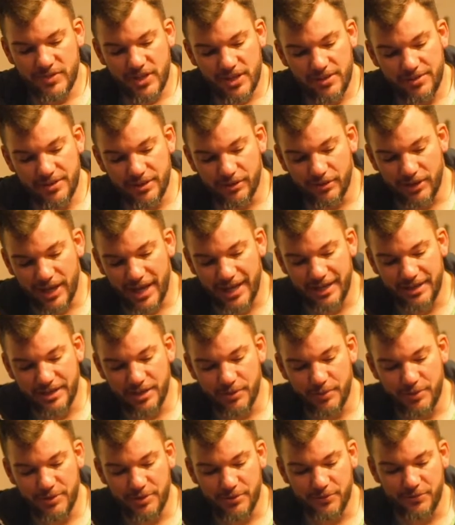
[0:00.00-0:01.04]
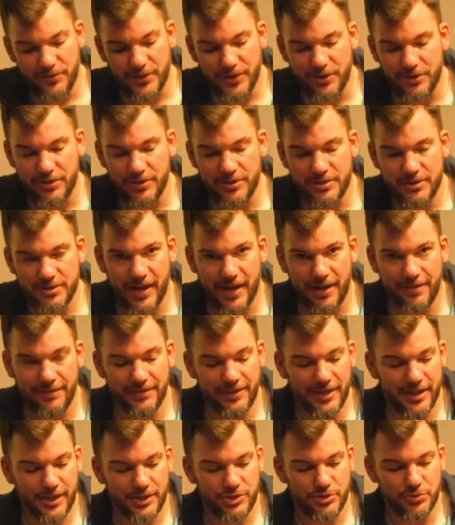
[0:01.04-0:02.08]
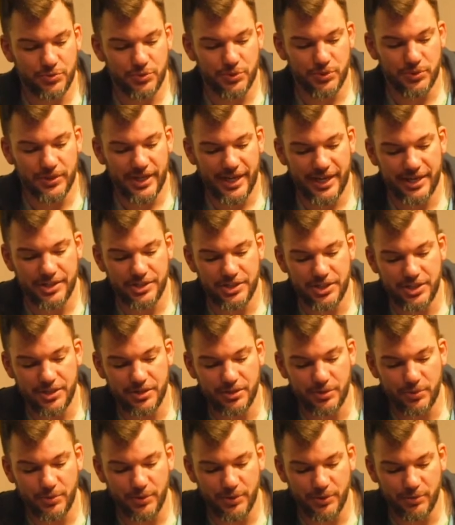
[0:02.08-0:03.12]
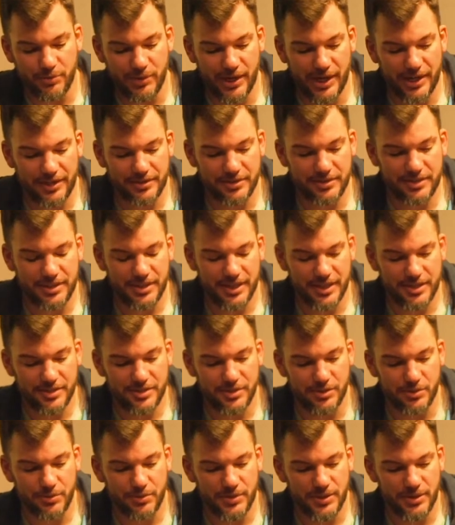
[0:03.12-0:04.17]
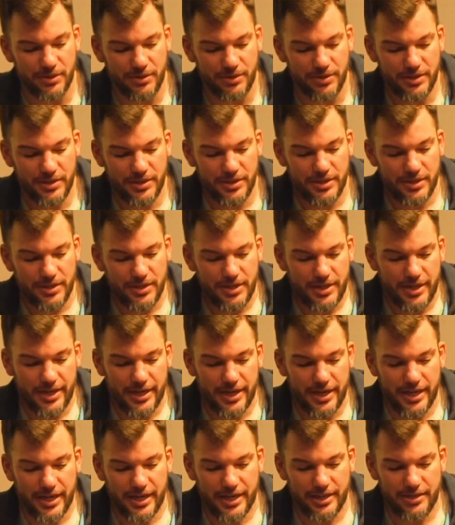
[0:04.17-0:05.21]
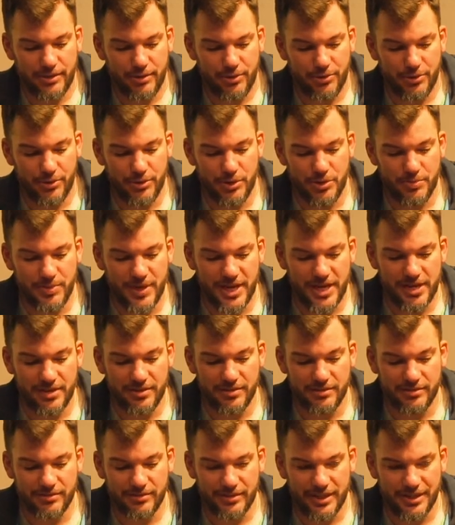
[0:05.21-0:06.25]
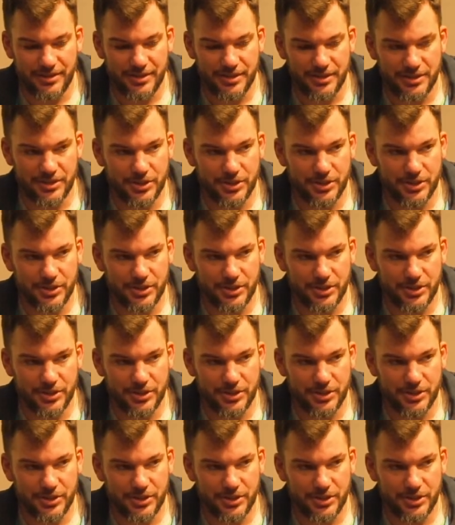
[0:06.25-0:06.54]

line here with your finger on the actual edge here where the rod connects to the reel, and you throw your bait, let this